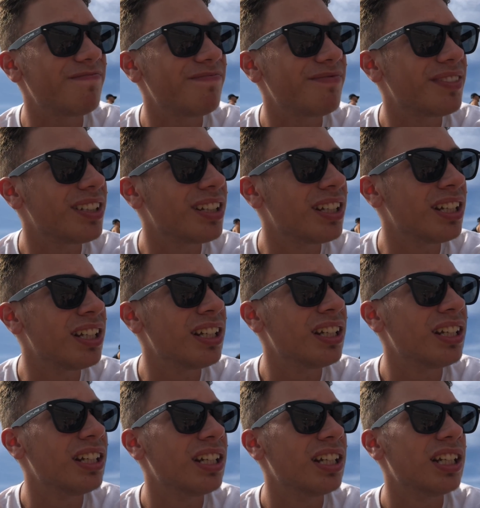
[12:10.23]
been
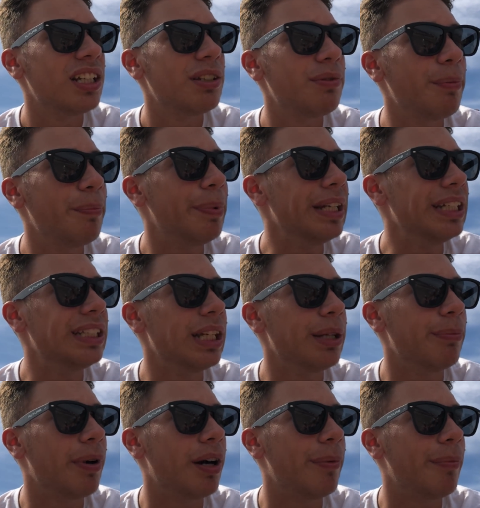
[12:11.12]

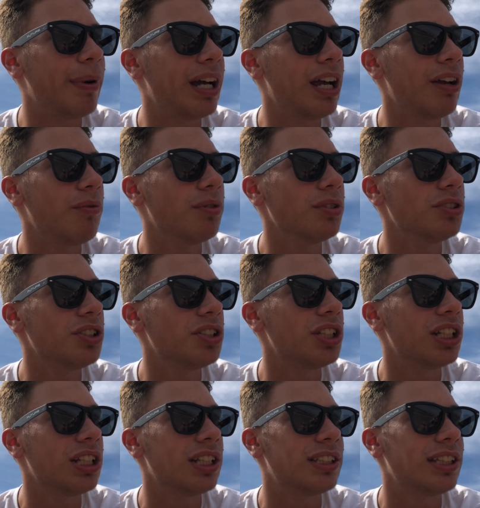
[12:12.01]
busy, but everyone's
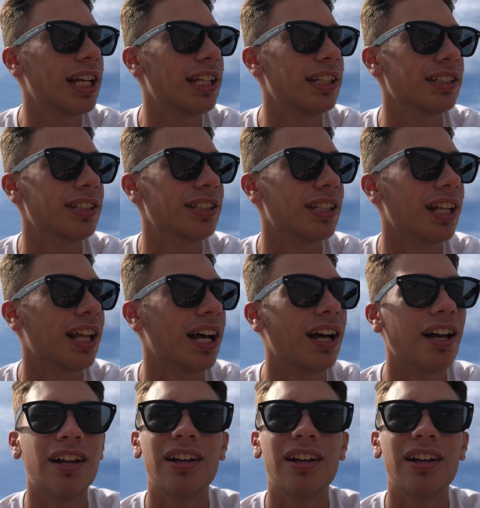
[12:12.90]
just in the tents and that.